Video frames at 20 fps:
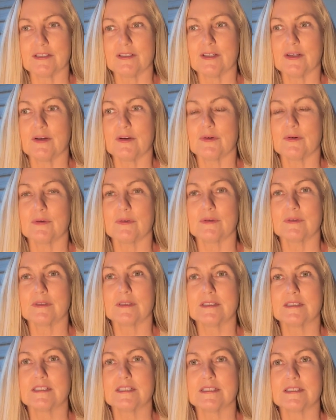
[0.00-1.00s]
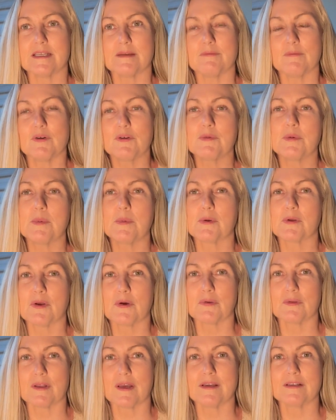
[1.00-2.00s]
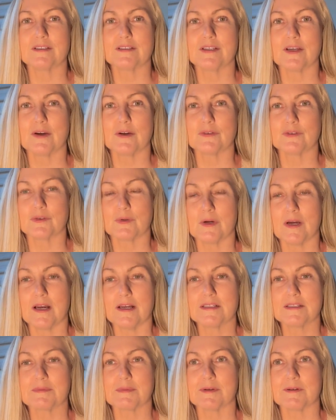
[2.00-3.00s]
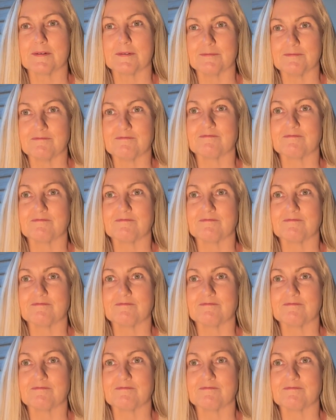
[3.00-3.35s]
So let's just say most people don't like to go to a hospital.